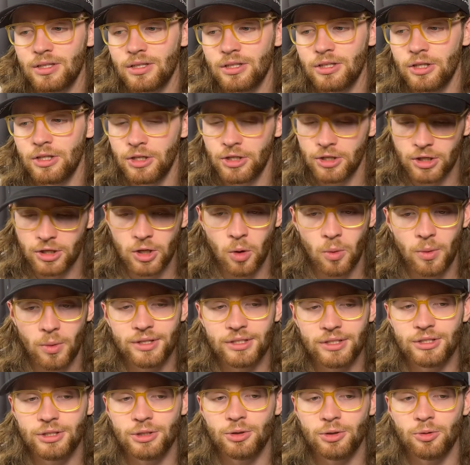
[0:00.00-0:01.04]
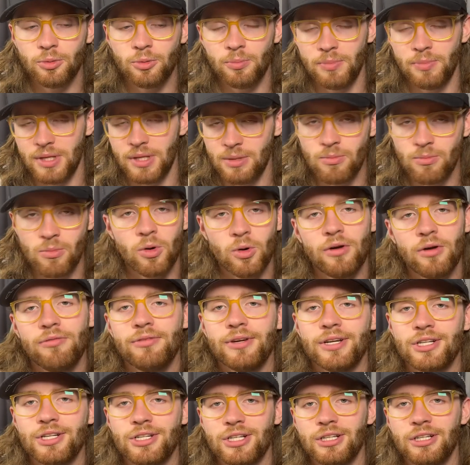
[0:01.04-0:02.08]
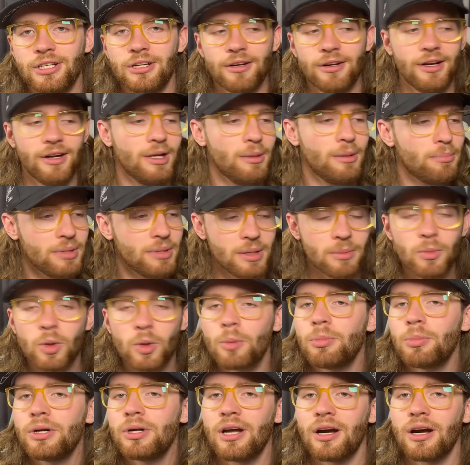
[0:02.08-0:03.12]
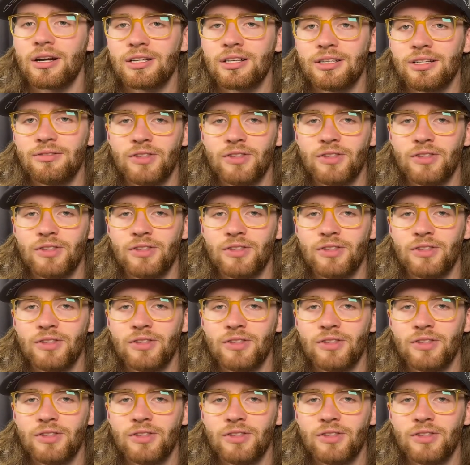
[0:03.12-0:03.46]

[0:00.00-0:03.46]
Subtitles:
you're going to be more efficient, you're going to be more productive, you're